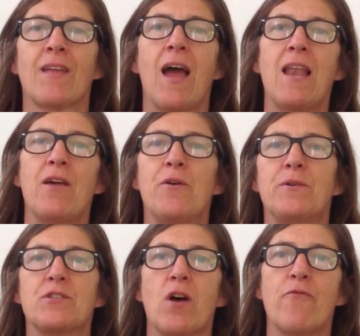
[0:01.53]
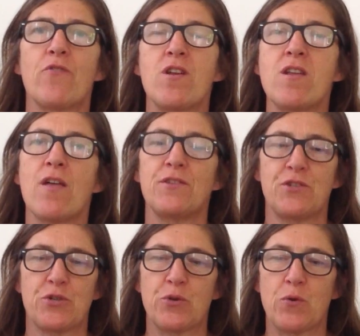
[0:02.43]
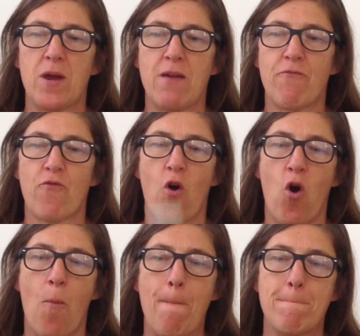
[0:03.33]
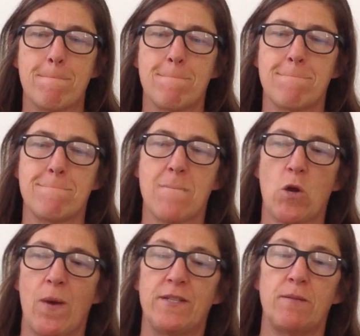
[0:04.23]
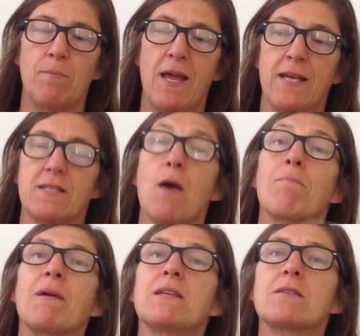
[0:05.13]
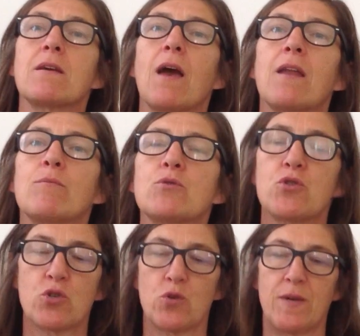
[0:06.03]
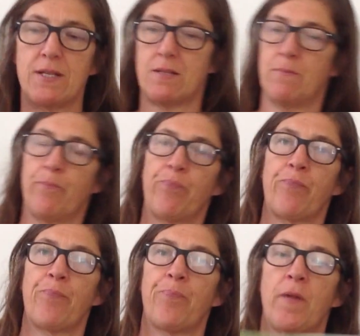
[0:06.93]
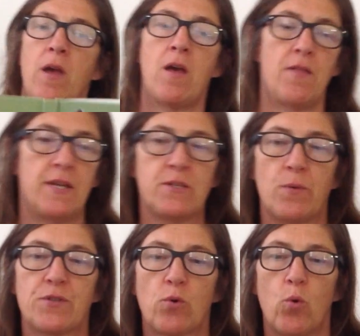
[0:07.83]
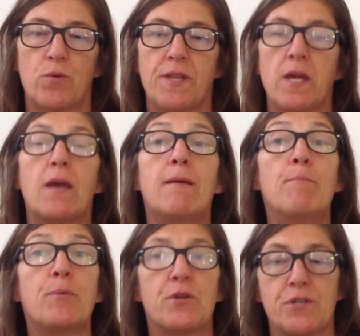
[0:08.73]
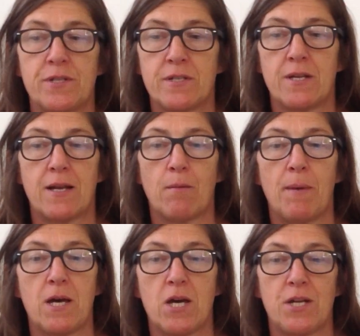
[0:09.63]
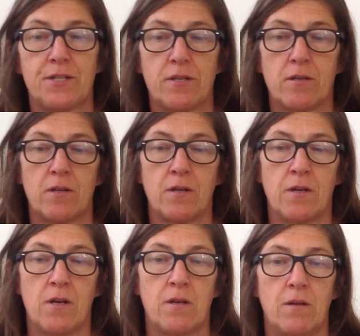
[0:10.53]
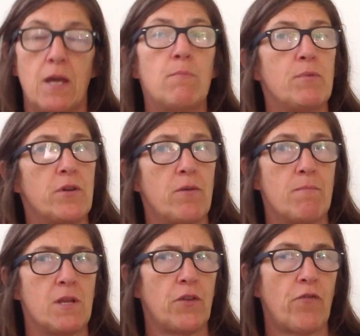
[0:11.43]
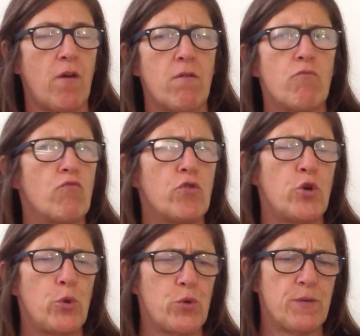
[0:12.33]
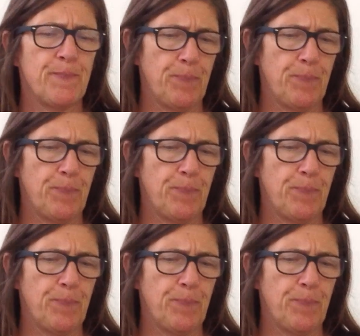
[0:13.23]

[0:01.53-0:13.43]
Hello, it's time for another story from Quentin Blake's Amazing Animal Stories. This one's called The Impudent Little Bird. Impudent means very rude.